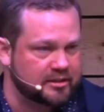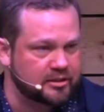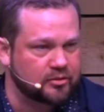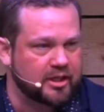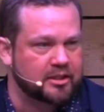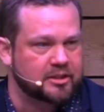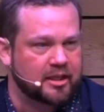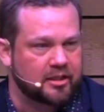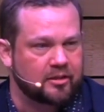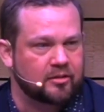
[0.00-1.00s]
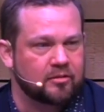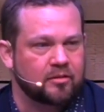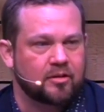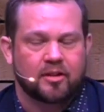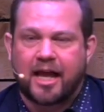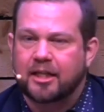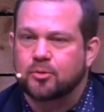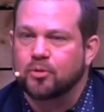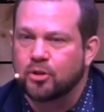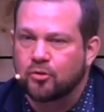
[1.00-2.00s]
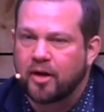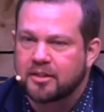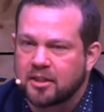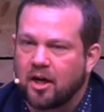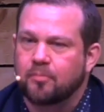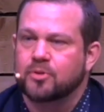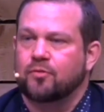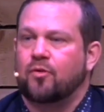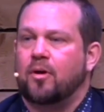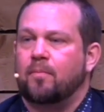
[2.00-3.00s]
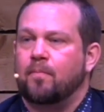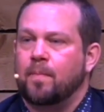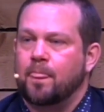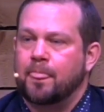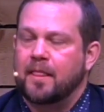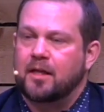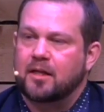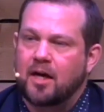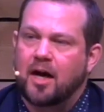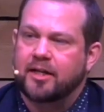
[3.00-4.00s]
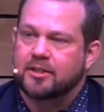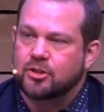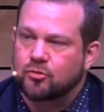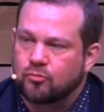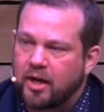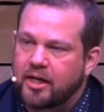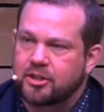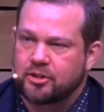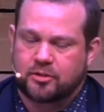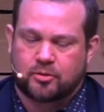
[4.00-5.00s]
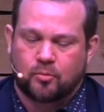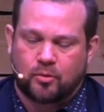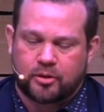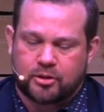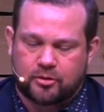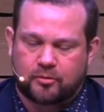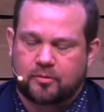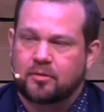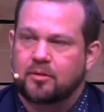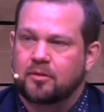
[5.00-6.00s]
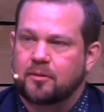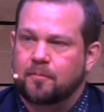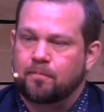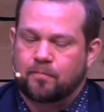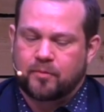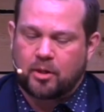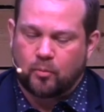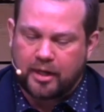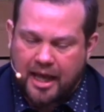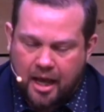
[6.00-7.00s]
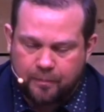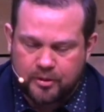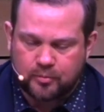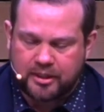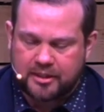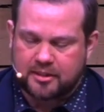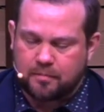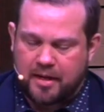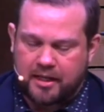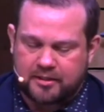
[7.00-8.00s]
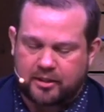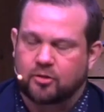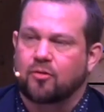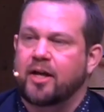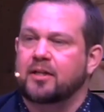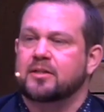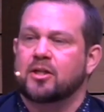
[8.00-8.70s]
Did you catch that here? That's where the grace comes from. God is gracious towards you. And what happens with his amazing grace?